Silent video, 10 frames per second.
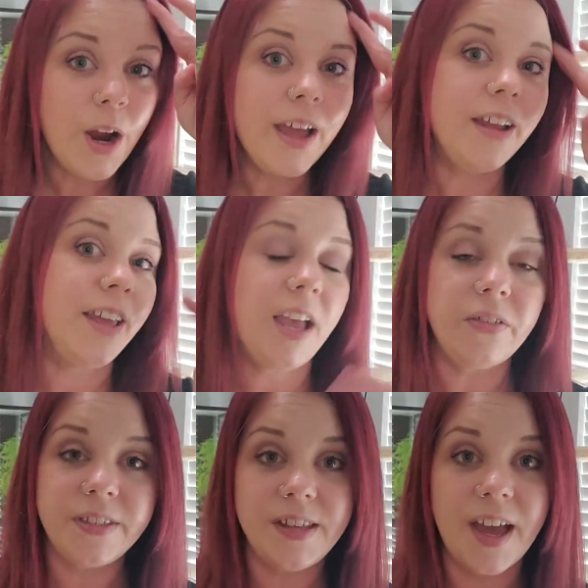It gave
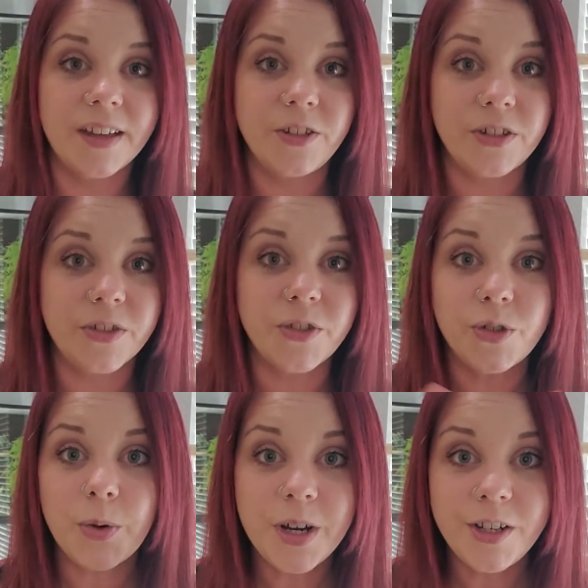us the extra
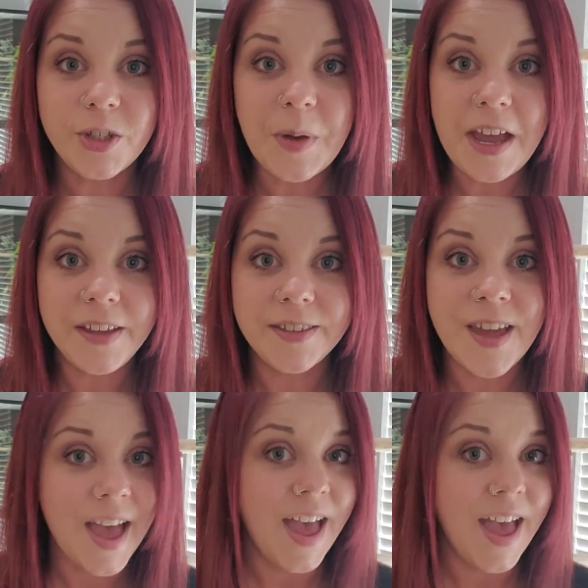storage space,